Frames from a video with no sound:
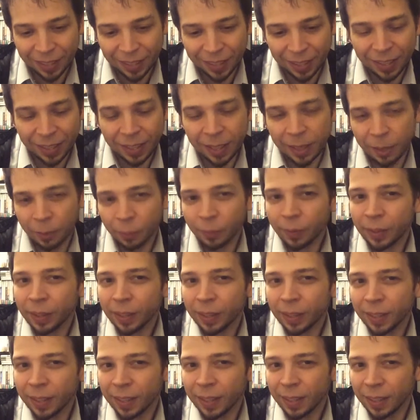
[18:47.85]
can't
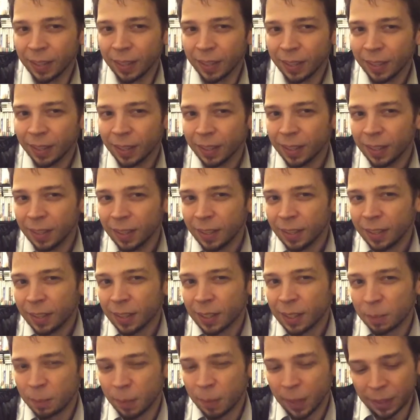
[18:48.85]
really
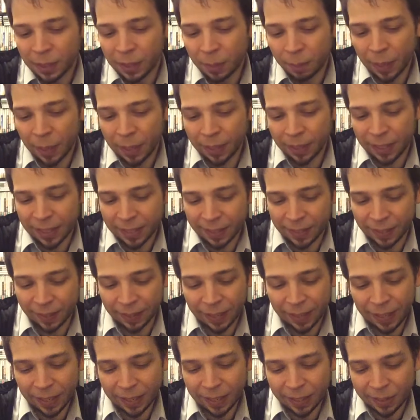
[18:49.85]
expect to pay less than
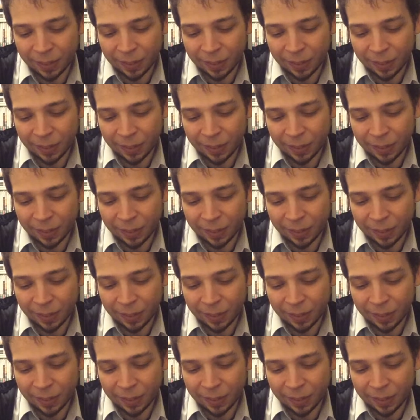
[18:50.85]
that.